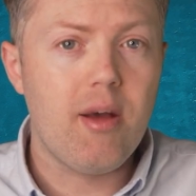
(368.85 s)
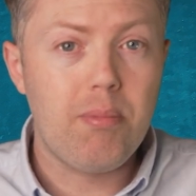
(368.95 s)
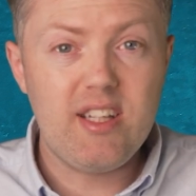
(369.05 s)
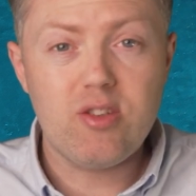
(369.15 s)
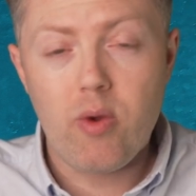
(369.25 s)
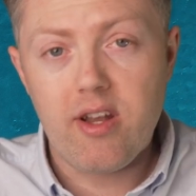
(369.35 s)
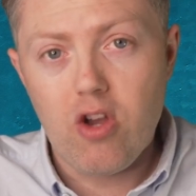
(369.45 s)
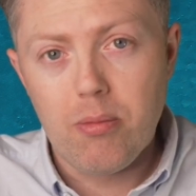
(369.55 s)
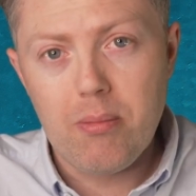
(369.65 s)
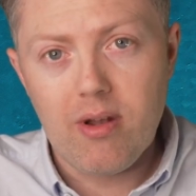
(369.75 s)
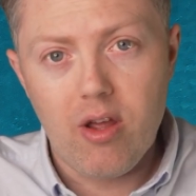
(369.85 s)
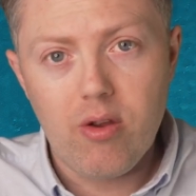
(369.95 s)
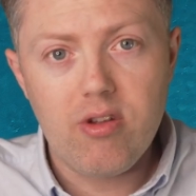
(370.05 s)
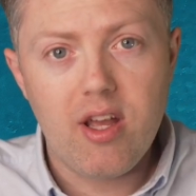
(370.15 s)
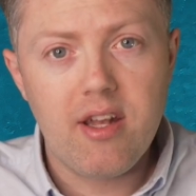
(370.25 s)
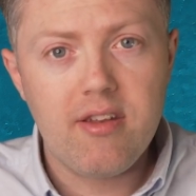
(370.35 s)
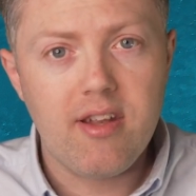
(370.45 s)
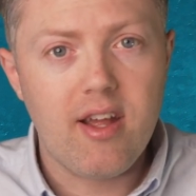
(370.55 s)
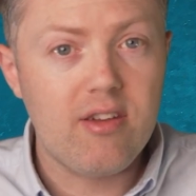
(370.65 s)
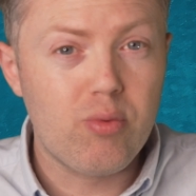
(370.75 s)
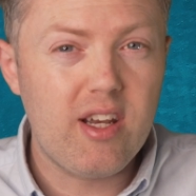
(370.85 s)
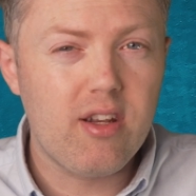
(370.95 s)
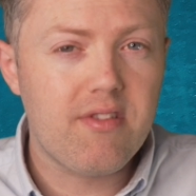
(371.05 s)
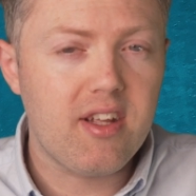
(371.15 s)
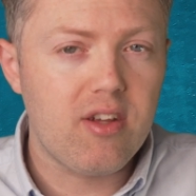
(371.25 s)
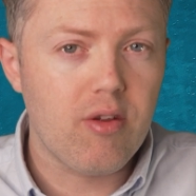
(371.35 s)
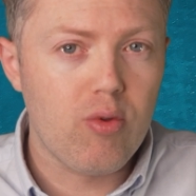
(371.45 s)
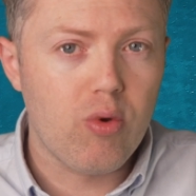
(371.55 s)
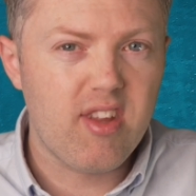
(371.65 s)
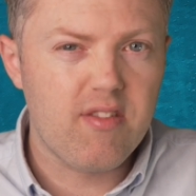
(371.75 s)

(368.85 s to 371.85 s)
Please write a comment below, and I'd really love to hear your thoughts,